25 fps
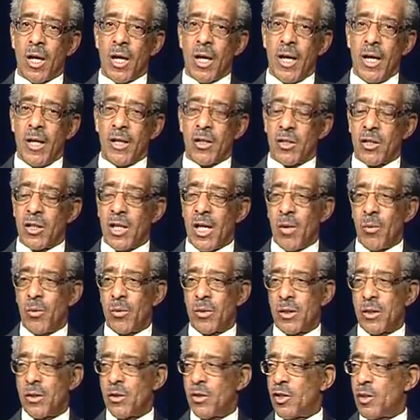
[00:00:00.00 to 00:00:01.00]
And so I would
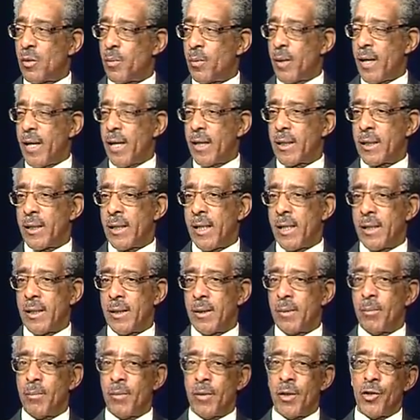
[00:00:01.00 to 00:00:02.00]
suspect that the
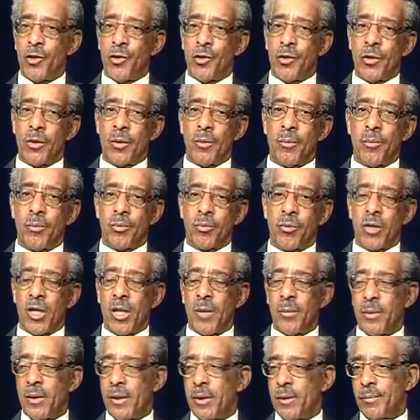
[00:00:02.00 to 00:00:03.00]
mission
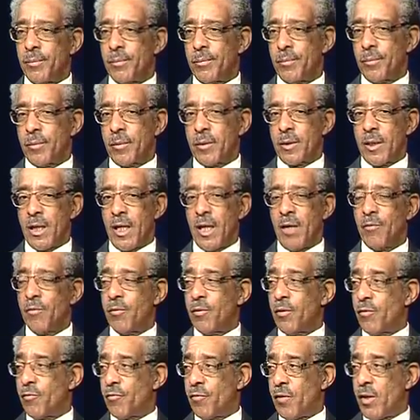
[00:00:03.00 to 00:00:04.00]
probably came from
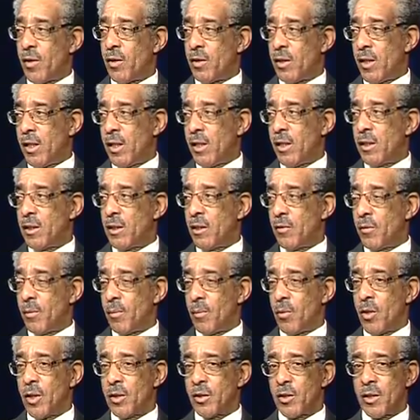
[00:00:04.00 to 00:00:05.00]
the foundation of the
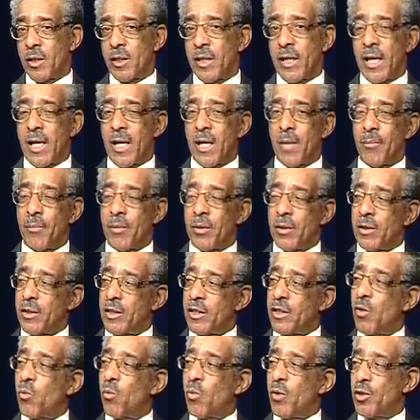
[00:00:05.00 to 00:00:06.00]
March of Dimes, but it's
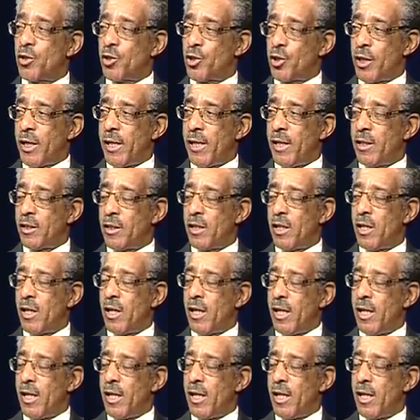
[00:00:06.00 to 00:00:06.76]
somewhat changed.